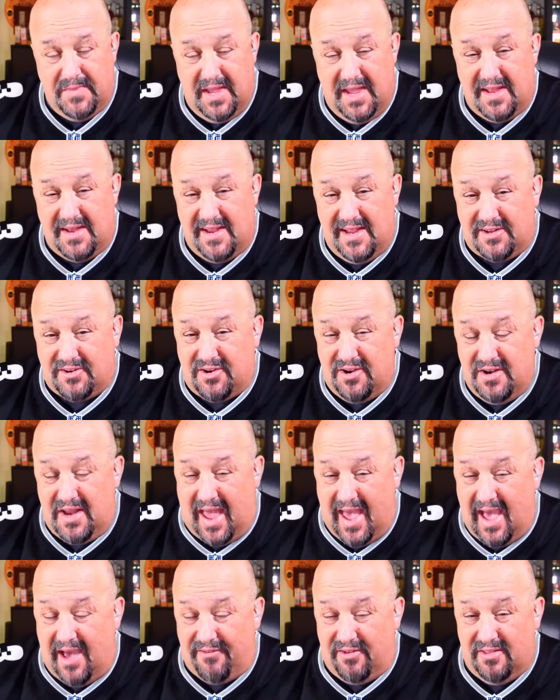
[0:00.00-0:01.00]
It could
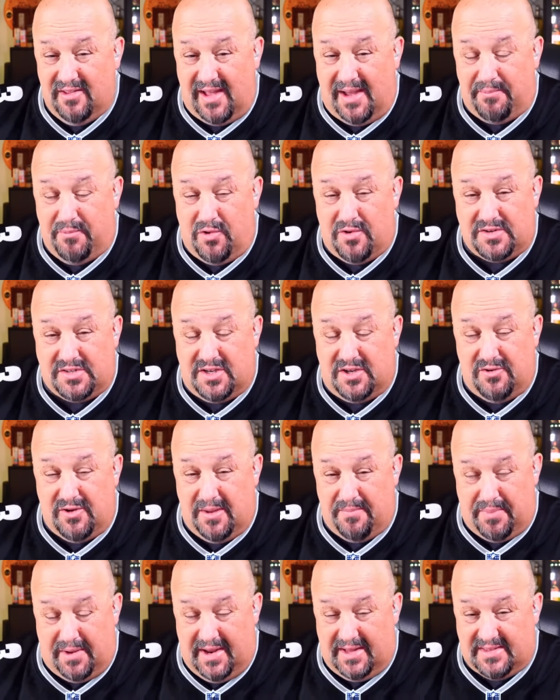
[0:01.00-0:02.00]
have a lot more to
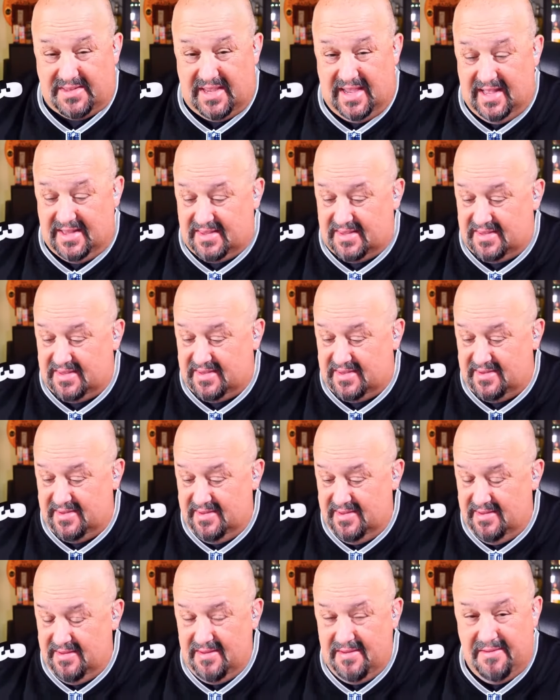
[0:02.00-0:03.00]
it, but it's
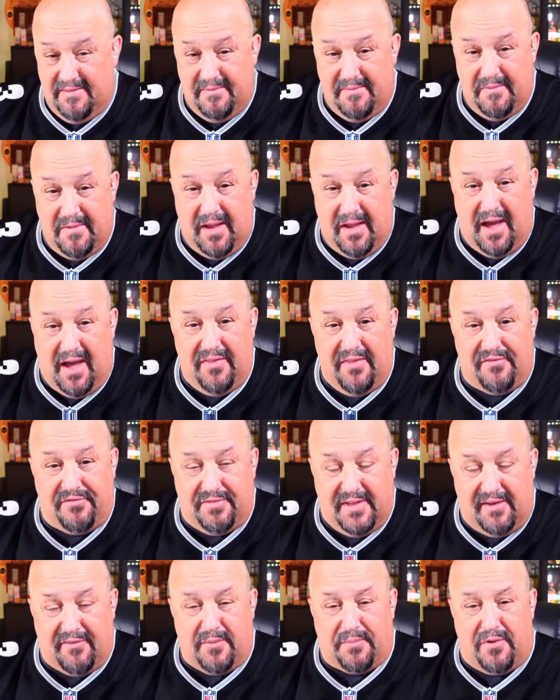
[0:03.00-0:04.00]
on the
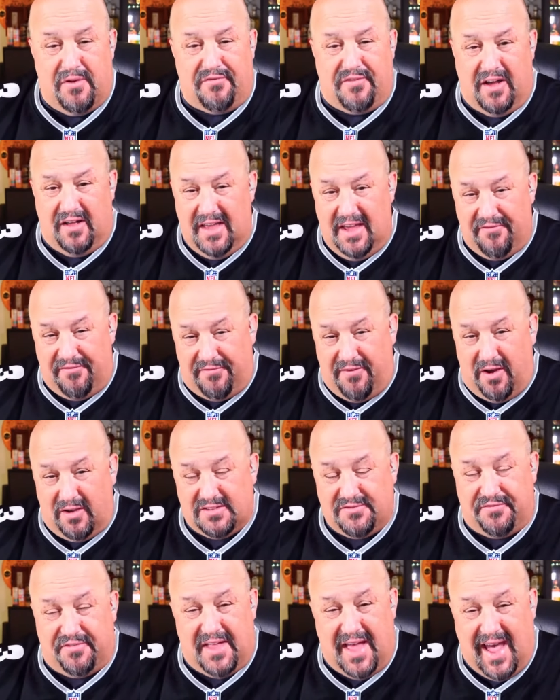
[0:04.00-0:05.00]
flavor profile, it
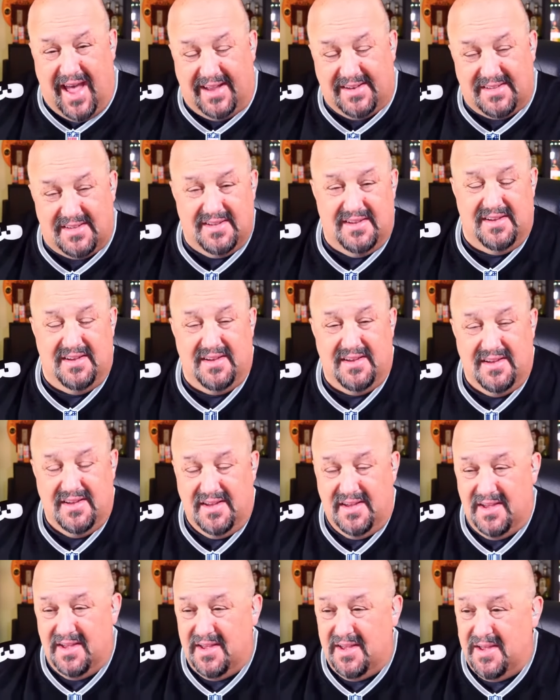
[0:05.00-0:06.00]
falls flat.
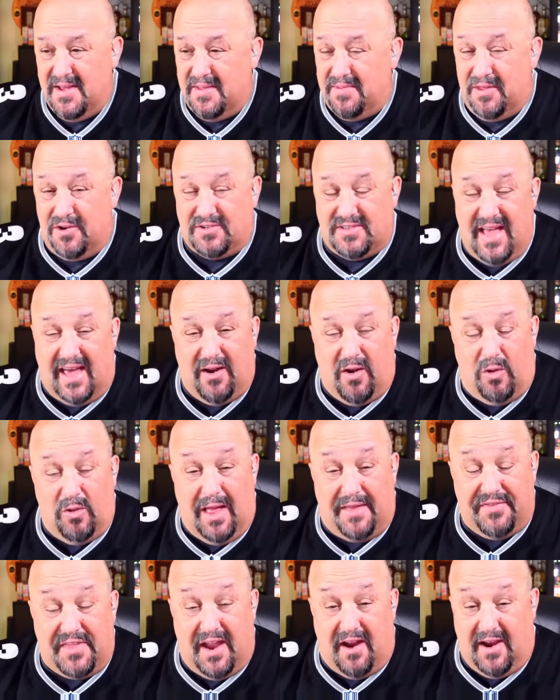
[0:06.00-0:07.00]
There's not a whole
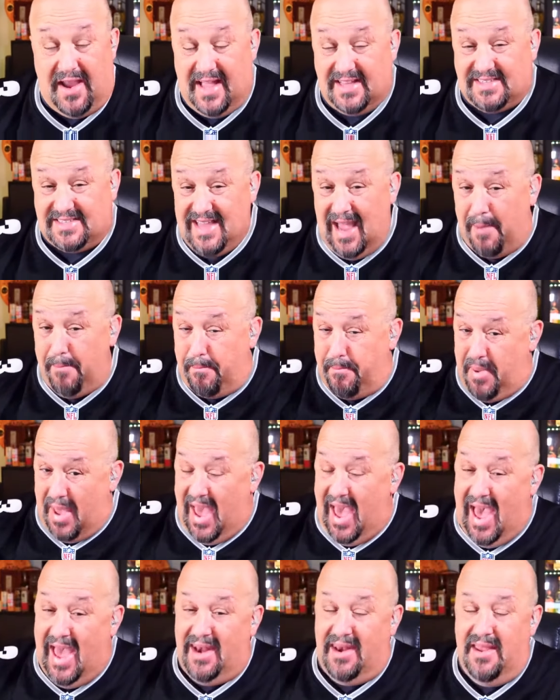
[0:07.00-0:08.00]
lot there. It's not
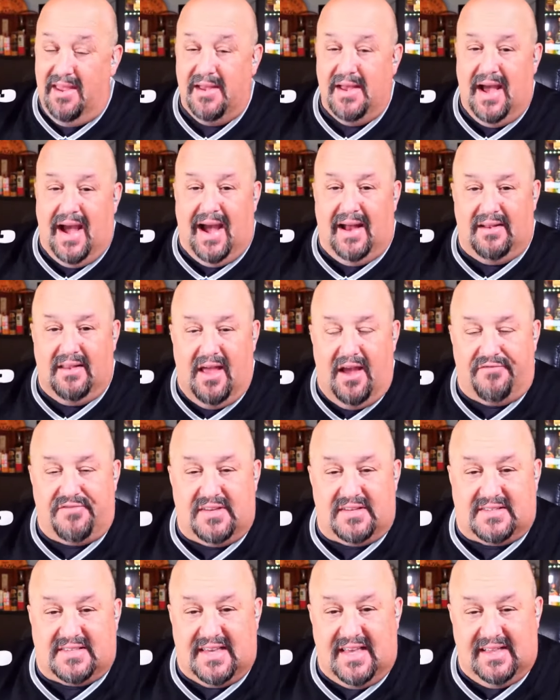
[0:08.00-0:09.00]
bad. I'd love
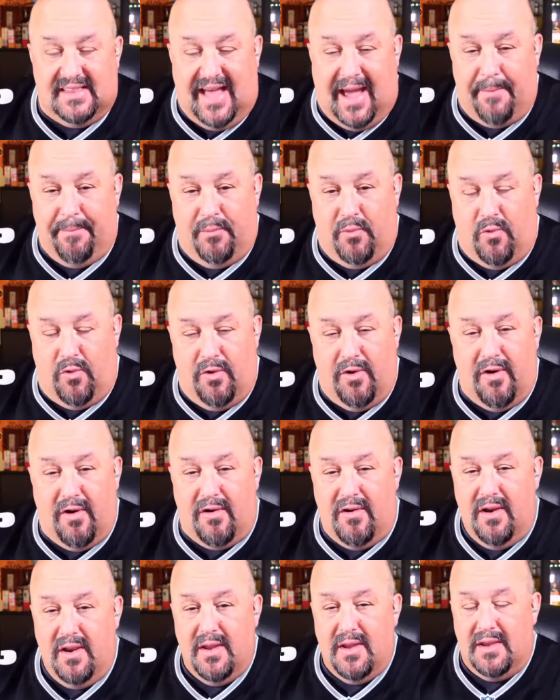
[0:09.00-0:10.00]
to see a lot
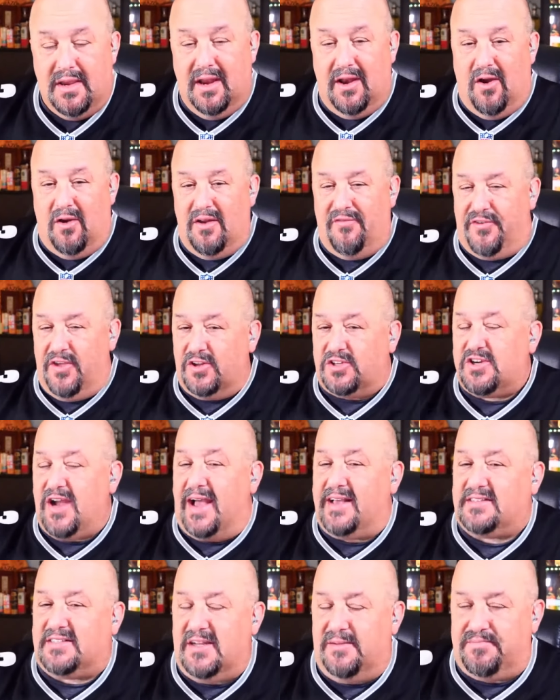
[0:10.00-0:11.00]
more, you know, and if you
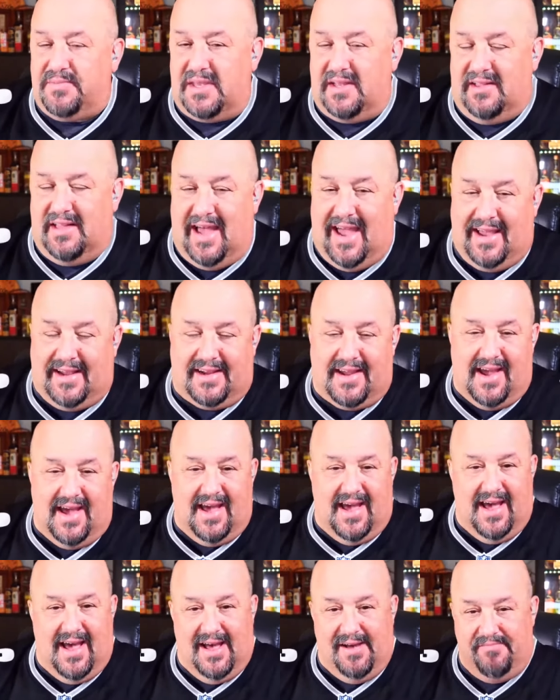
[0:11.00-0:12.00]
try something like
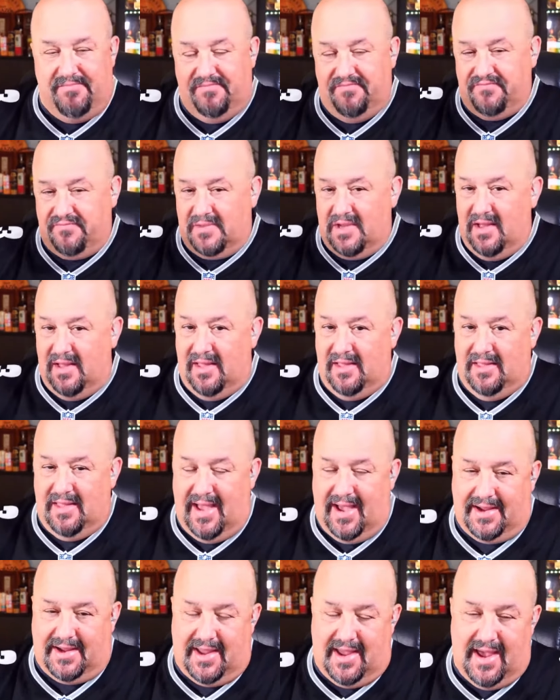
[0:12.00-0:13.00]

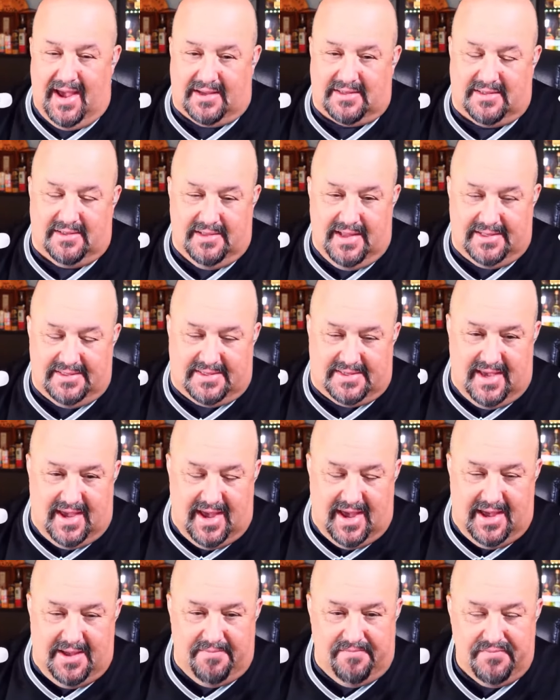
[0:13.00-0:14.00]

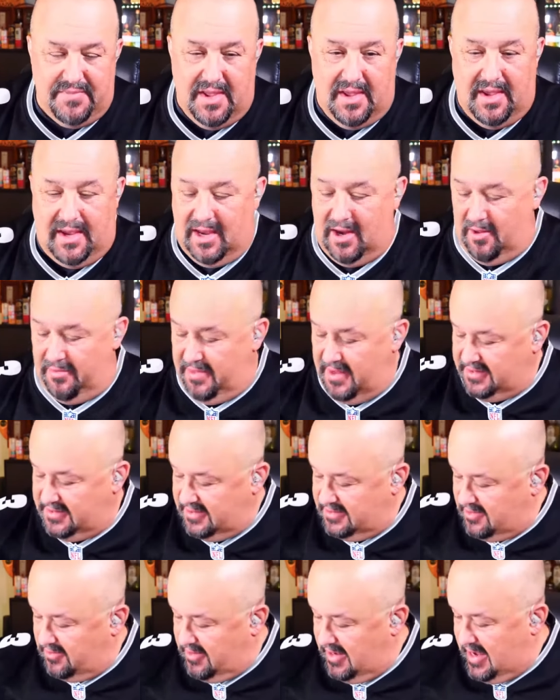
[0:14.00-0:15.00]
Excelencia, you know, this
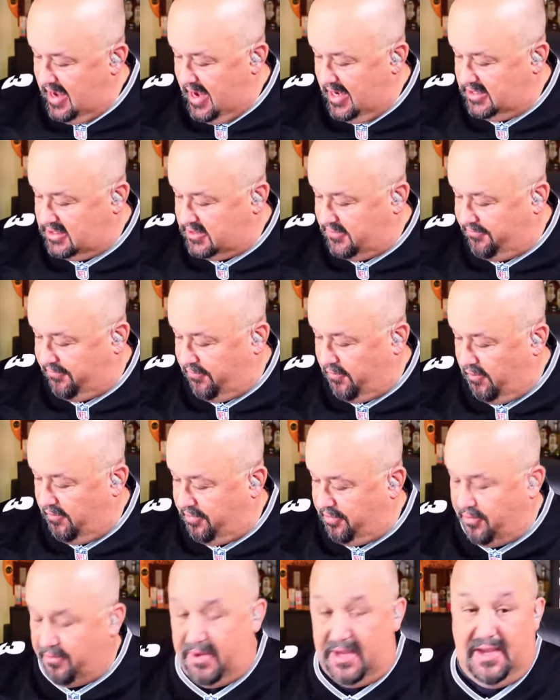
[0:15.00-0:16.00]
is only aged for
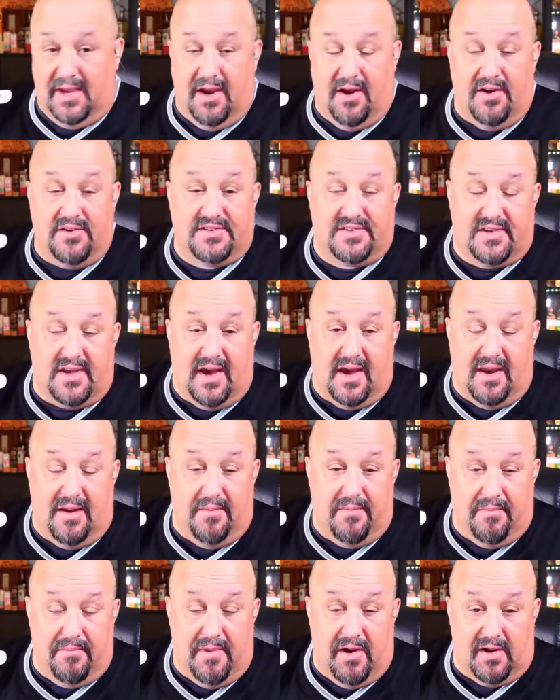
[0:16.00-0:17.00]
3 years on
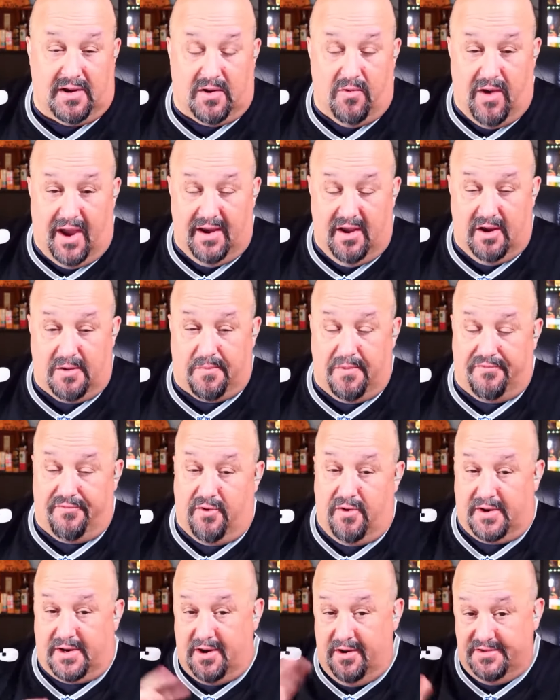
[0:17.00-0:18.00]
American white oak
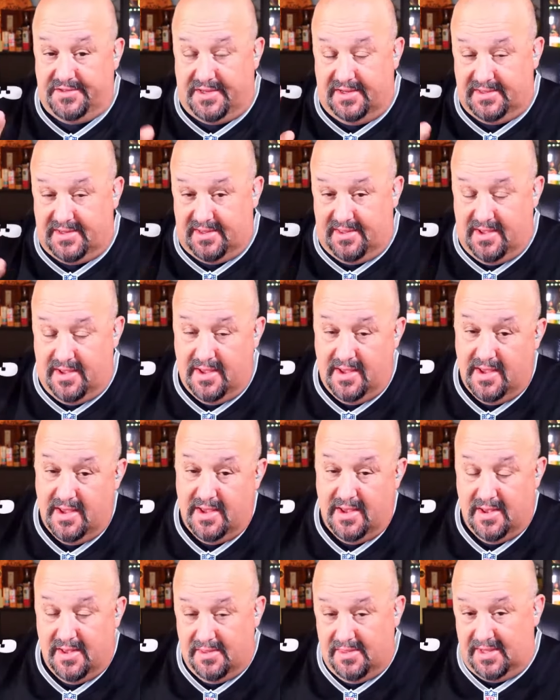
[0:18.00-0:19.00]
before it goes into
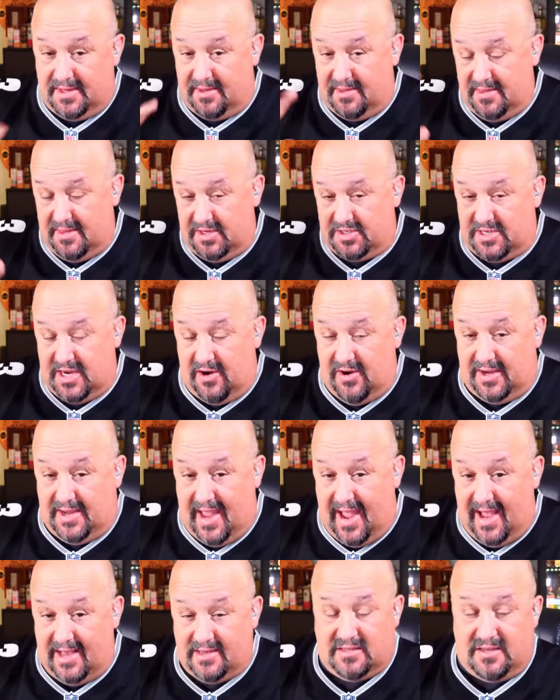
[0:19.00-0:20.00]
the sherry
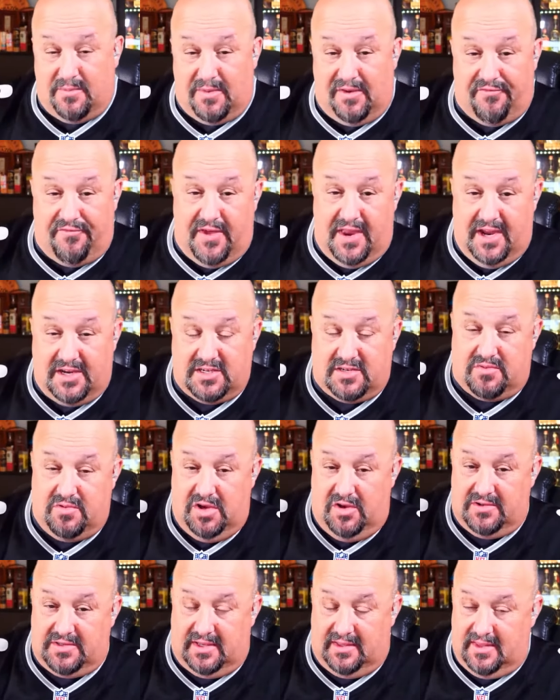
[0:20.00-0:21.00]
cask to be finished
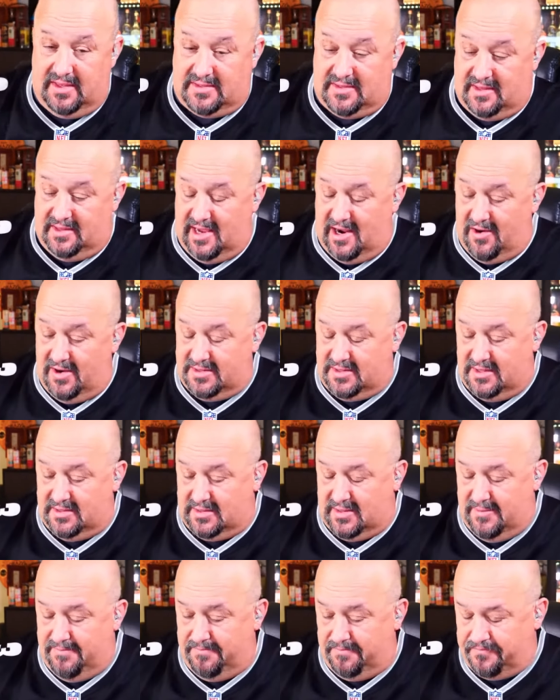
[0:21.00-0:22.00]
using the Solera
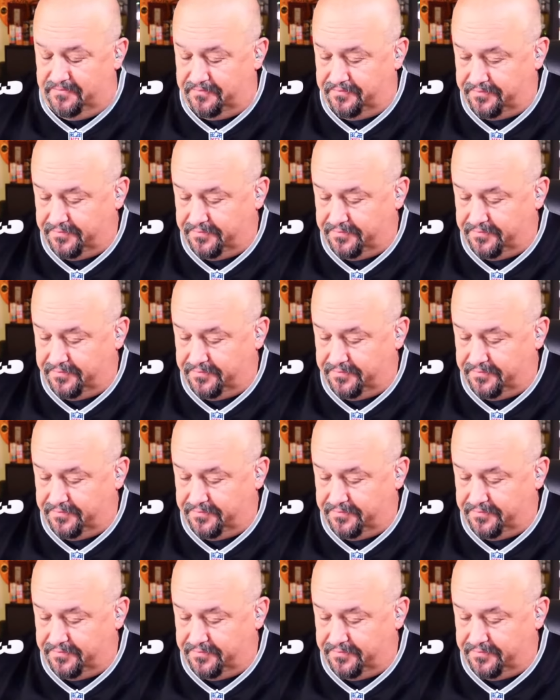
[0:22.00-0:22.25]
system.